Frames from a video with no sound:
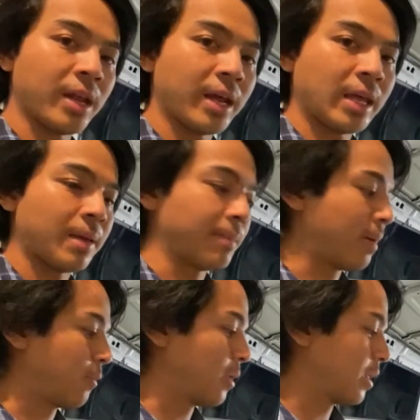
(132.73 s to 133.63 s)
that I came
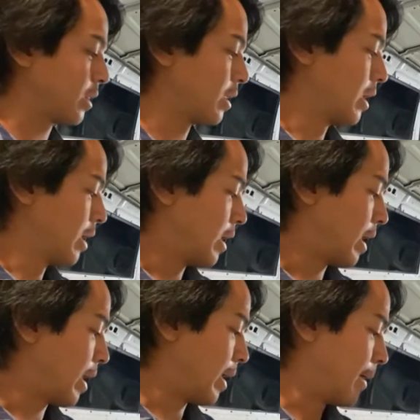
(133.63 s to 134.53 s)
up with.
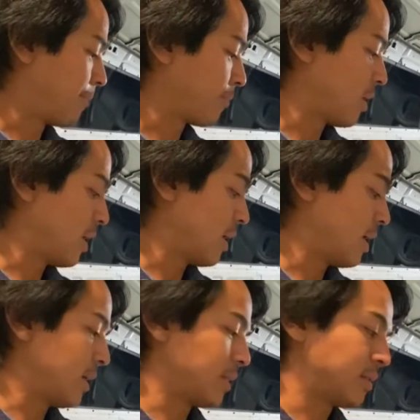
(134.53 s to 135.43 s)
Um, it